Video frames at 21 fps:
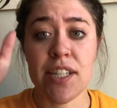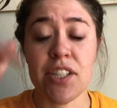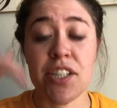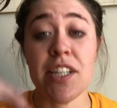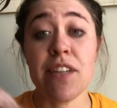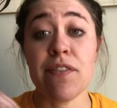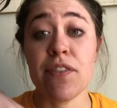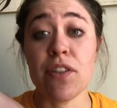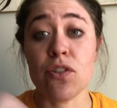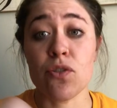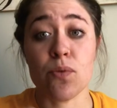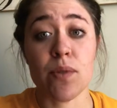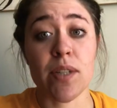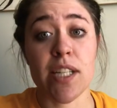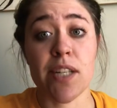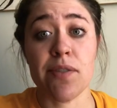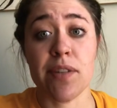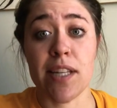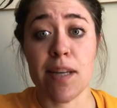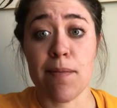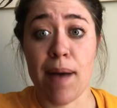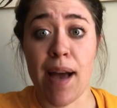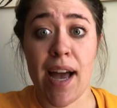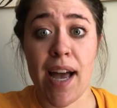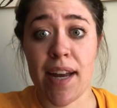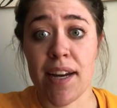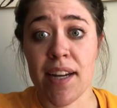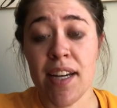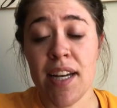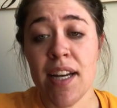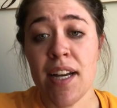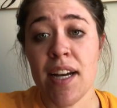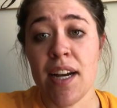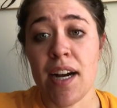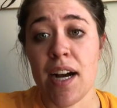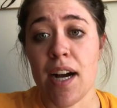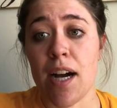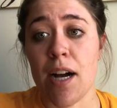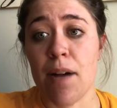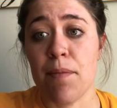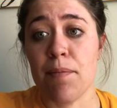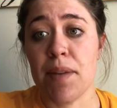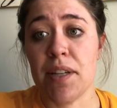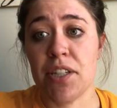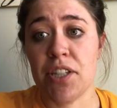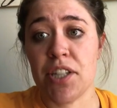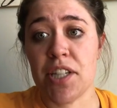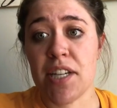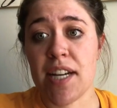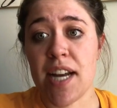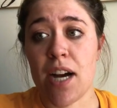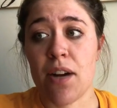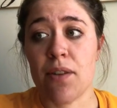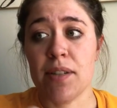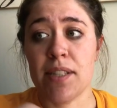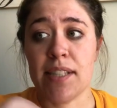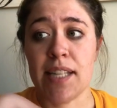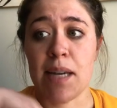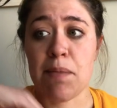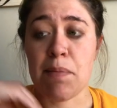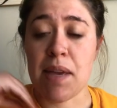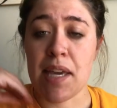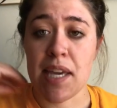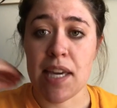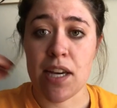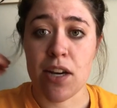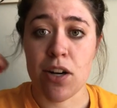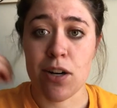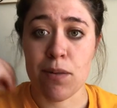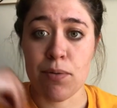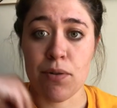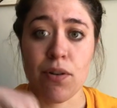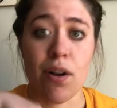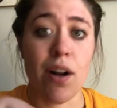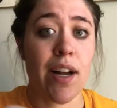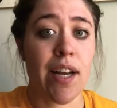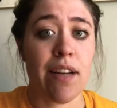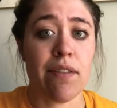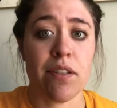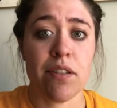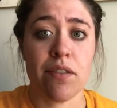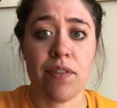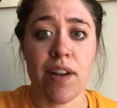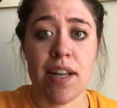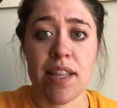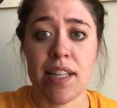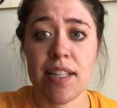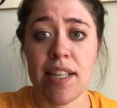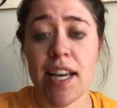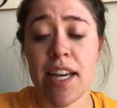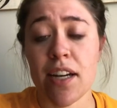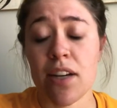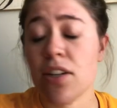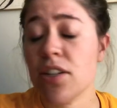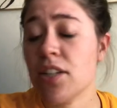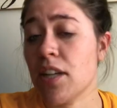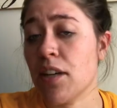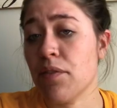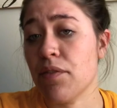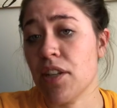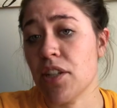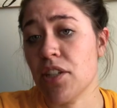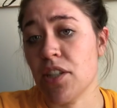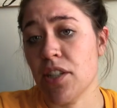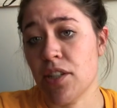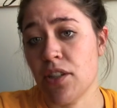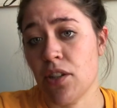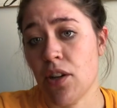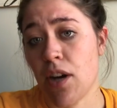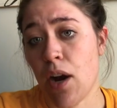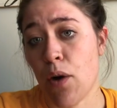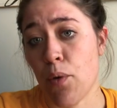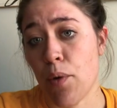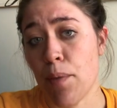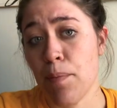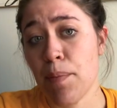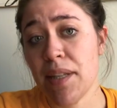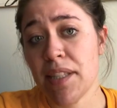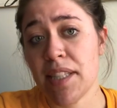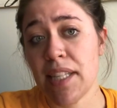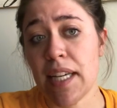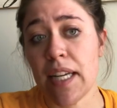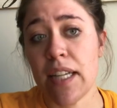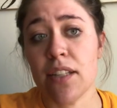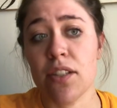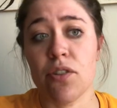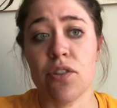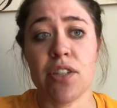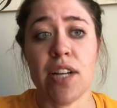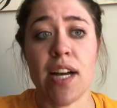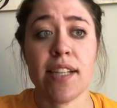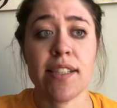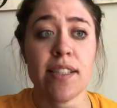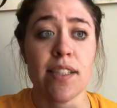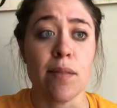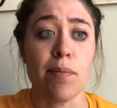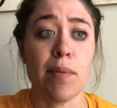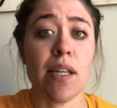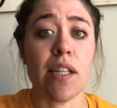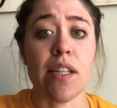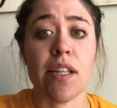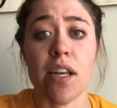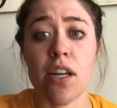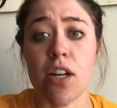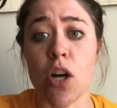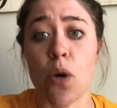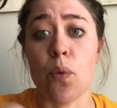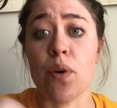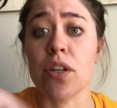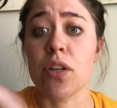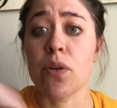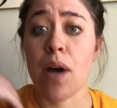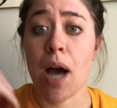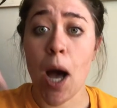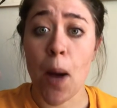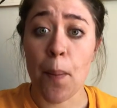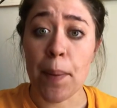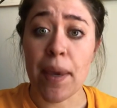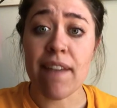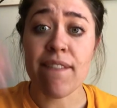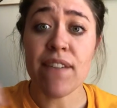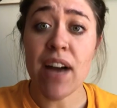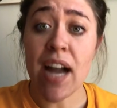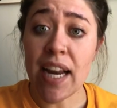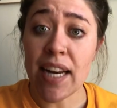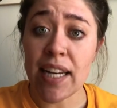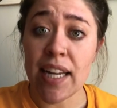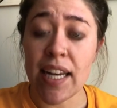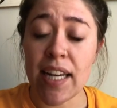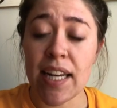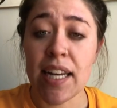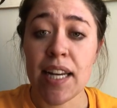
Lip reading: She feels really, really bad, and she now is like making it her prerogative to find this handkerchief that she doesn't know how it went missing, and so she asks Emilia, will you help me find it?